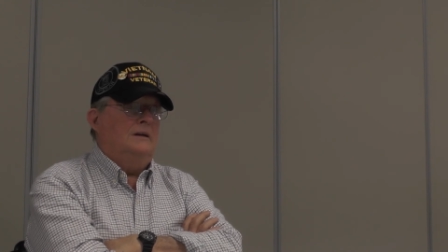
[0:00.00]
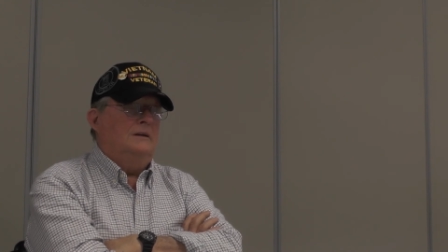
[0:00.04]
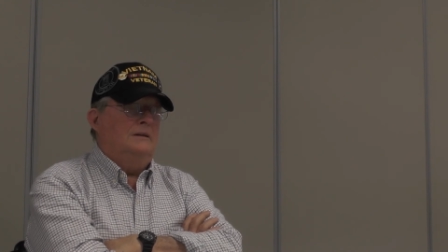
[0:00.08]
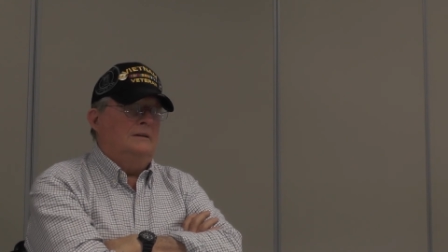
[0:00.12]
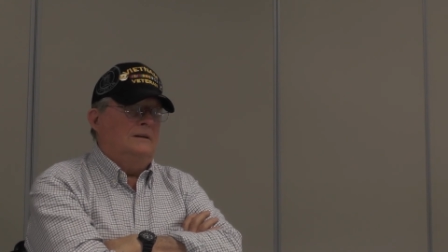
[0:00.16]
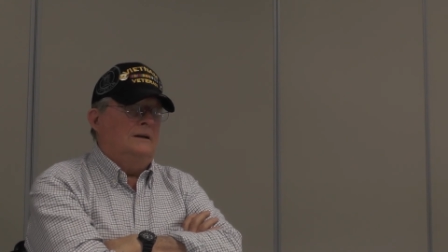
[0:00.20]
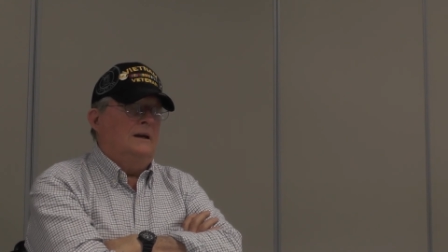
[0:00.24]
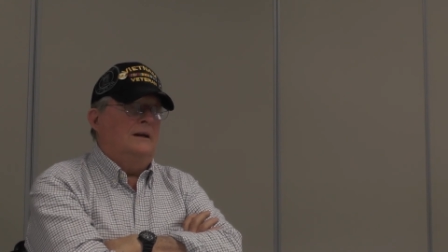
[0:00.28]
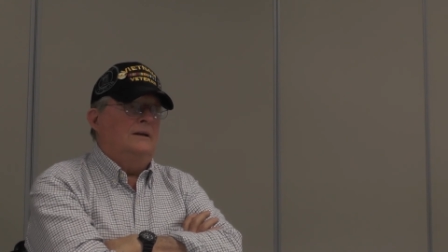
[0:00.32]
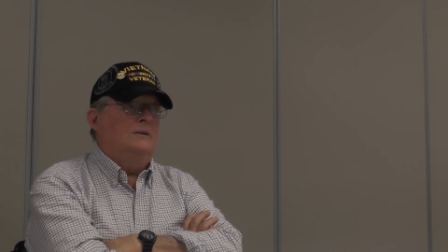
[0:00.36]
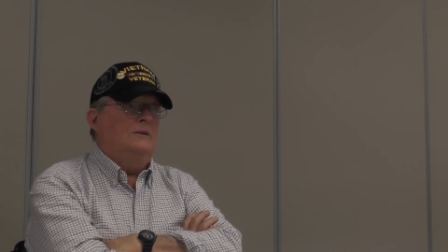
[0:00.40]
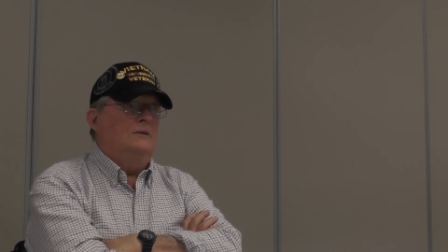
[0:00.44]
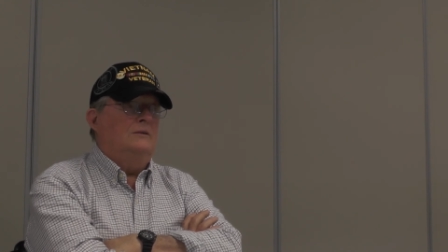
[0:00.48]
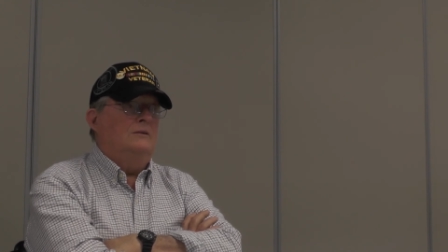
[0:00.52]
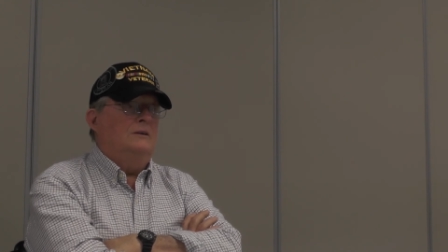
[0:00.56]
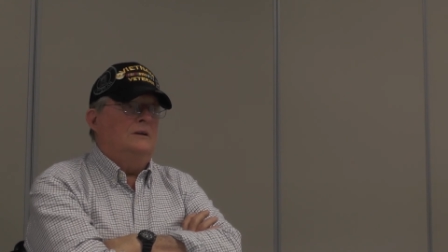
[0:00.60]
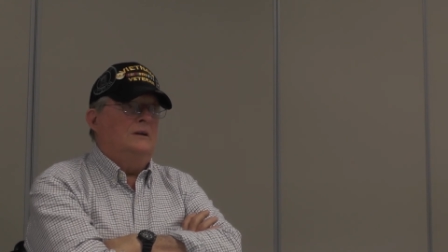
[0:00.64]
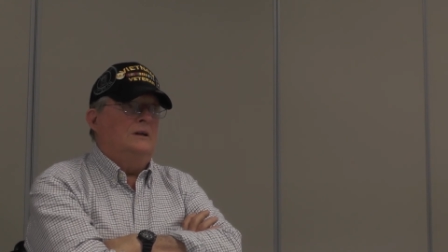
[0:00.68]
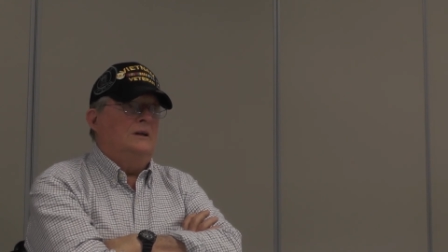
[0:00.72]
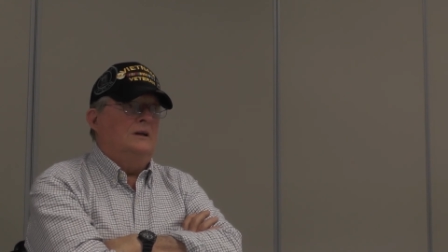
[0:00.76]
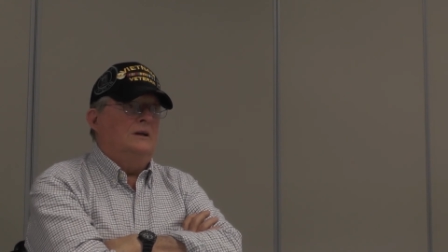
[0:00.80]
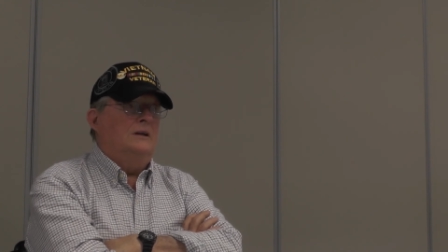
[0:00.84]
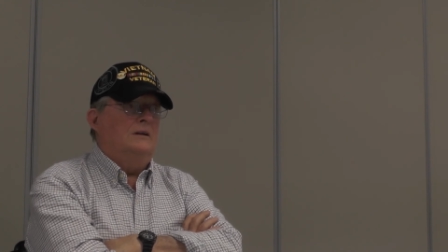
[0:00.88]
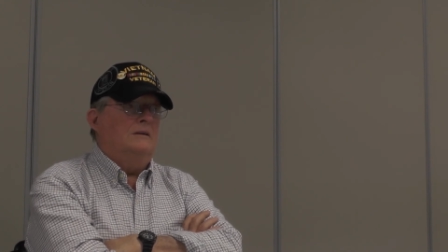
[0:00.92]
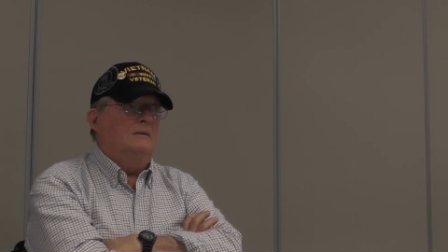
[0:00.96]
and I'd do it
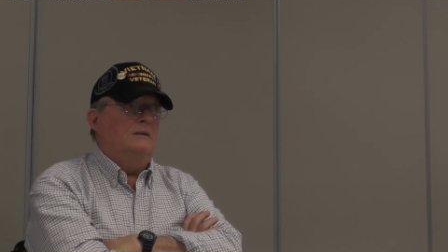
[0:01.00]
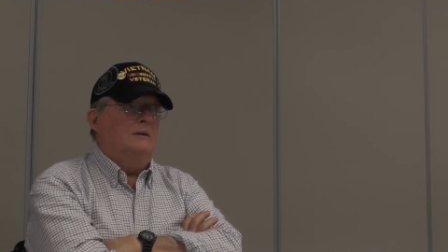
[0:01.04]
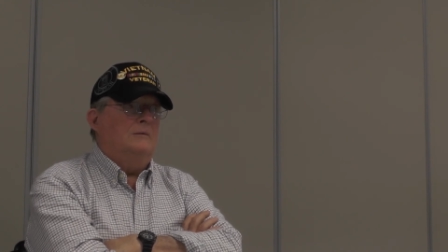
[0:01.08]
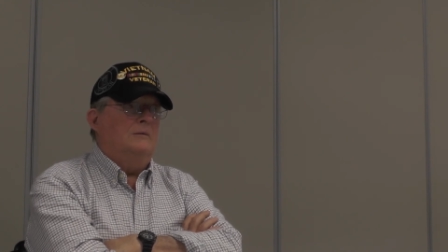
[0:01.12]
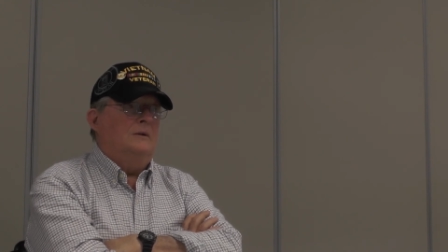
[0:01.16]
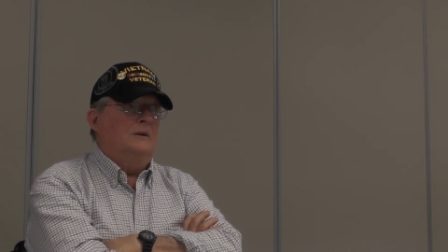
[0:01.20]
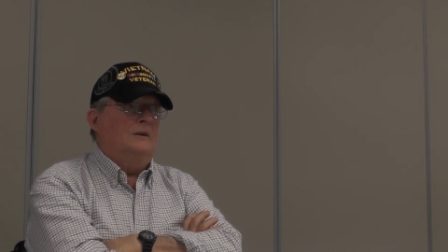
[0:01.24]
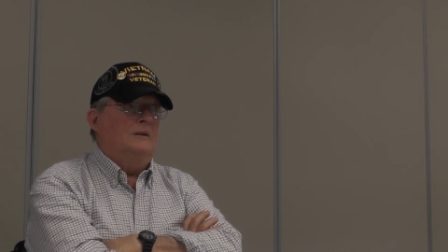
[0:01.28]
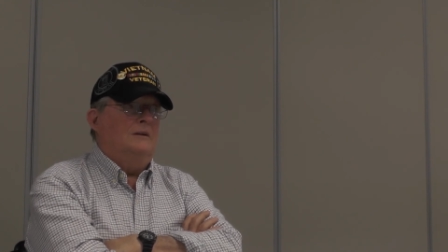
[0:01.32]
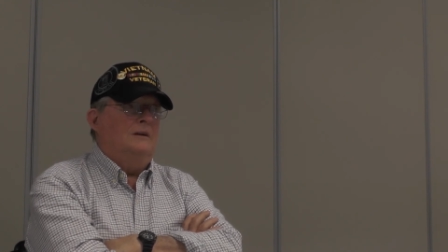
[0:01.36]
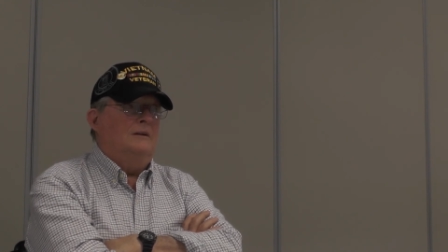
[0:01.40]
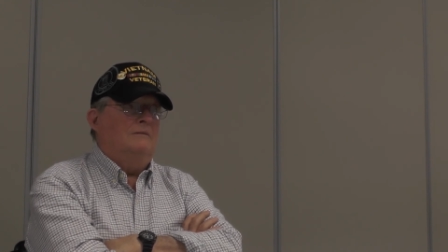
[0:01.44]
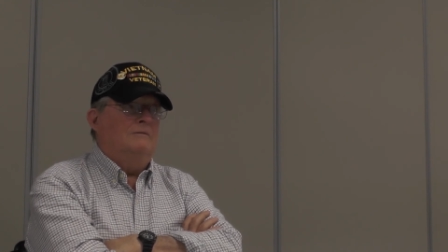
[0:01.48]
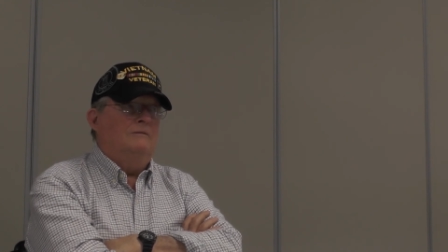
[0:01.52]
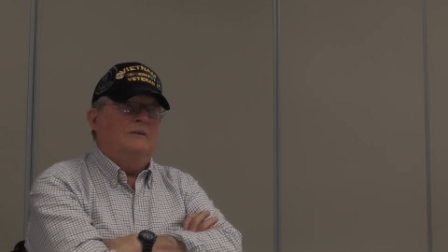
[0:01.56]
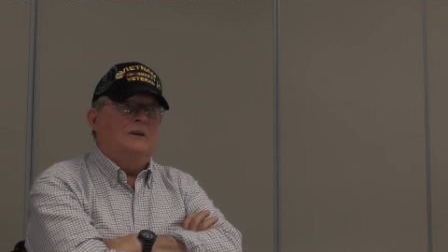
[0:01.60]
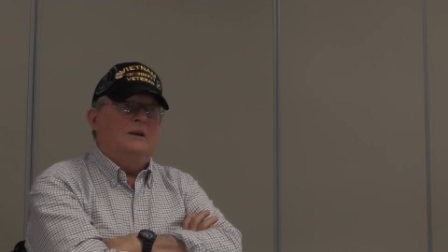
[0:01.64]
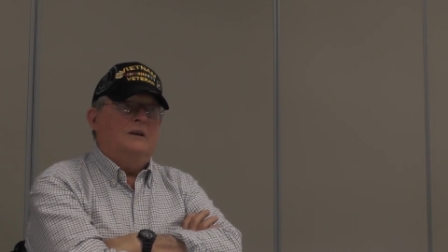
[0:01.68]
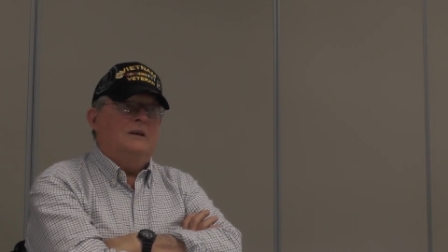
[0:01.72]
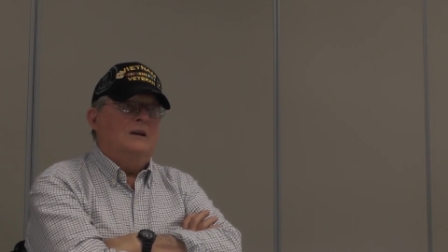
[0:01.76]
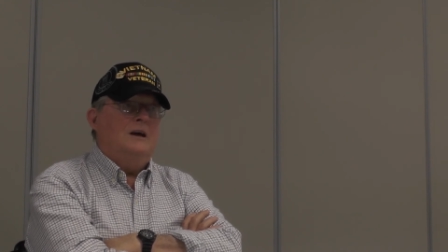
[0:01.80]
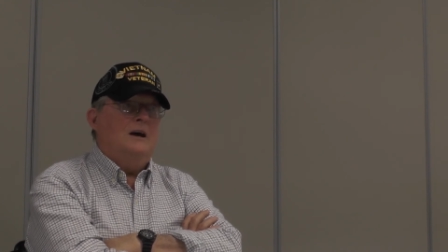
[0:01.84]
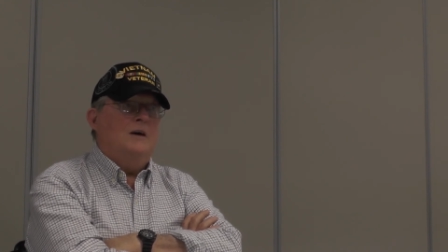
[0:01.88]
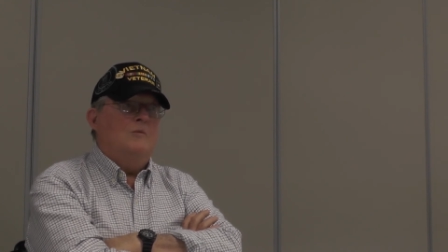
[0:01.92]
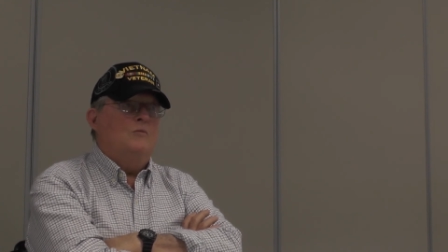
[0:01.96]
again. I mean,
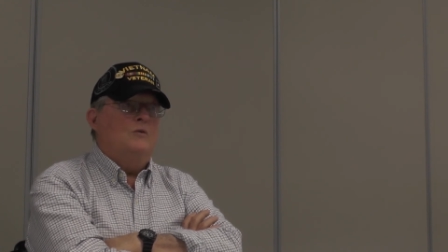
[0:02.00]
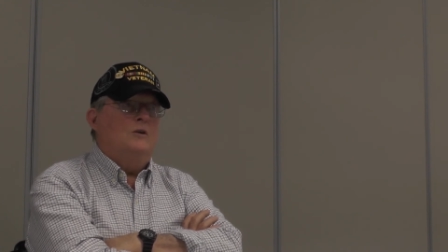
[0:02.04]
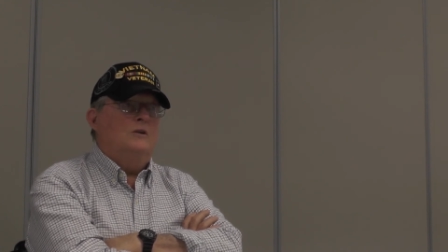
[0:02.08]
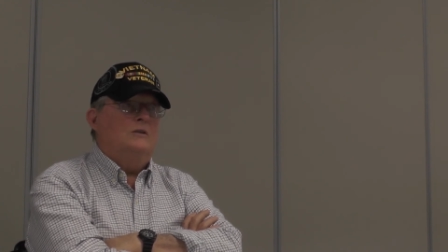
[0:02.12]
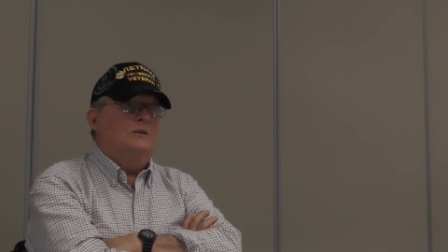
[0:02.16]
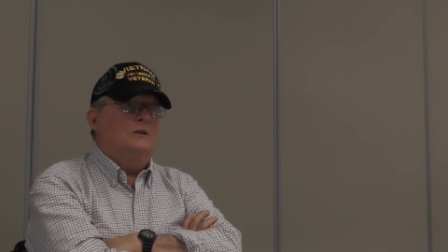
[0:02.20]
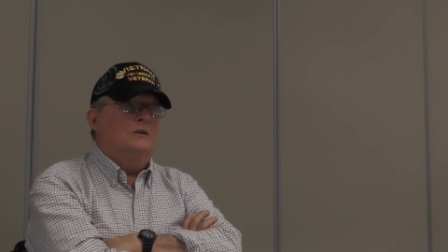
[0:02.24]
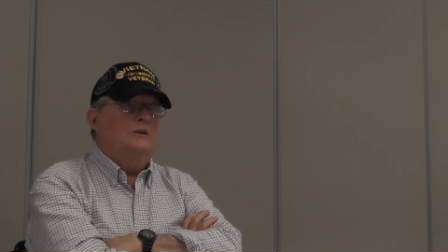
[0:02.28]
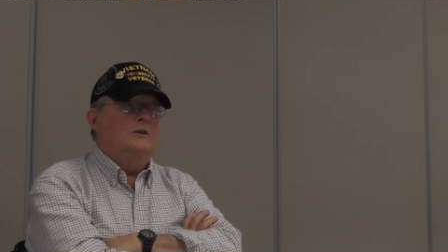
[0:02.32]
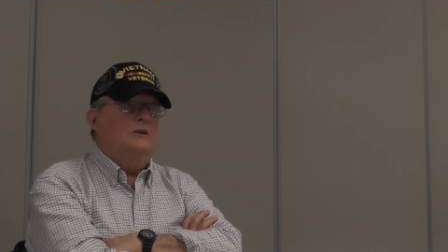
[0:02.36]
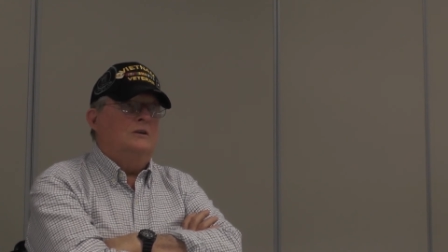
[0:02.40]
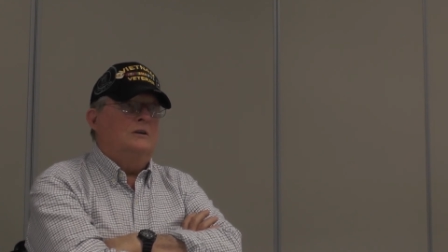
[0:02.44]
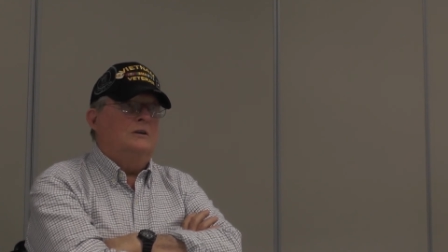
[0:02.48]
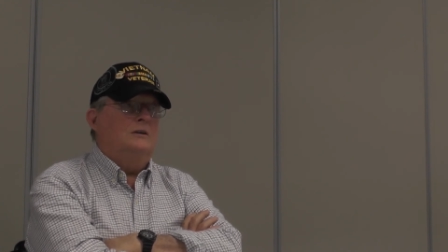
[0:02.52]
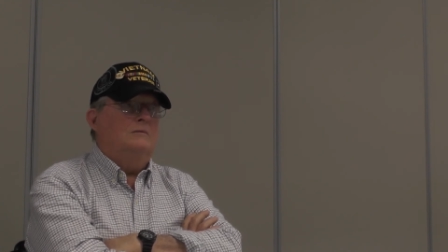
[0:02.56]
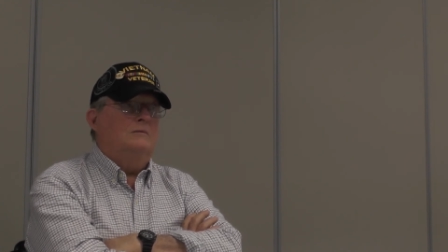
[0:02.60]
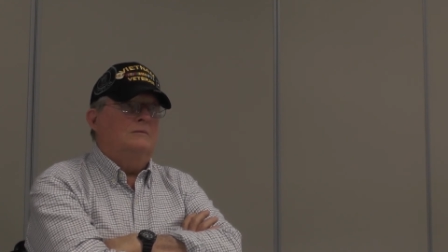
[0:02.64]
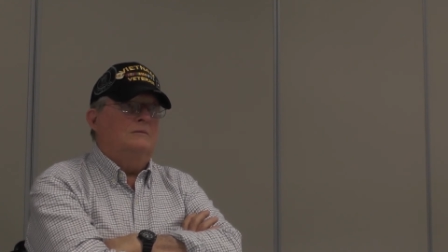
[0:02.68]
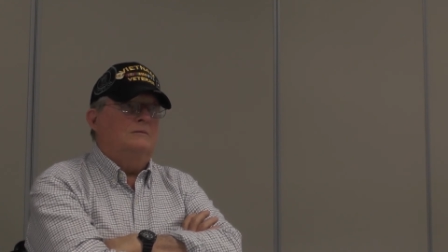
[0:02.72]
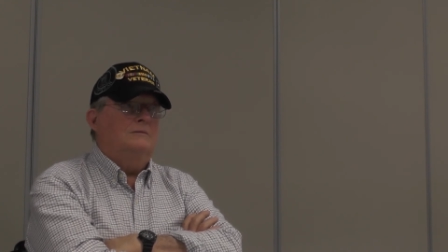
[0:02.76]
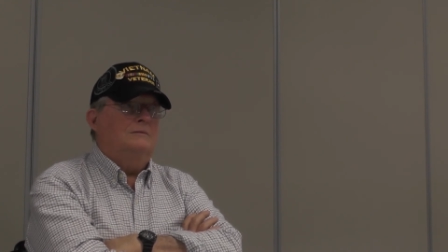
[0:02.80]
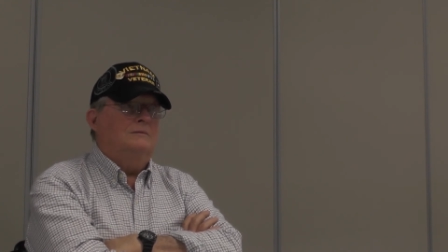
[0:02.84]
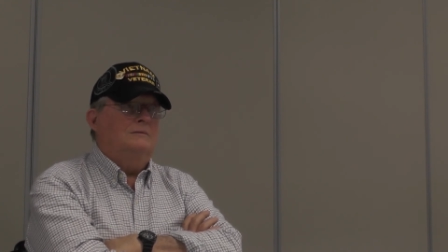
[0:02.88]
Vietnam wasn't good,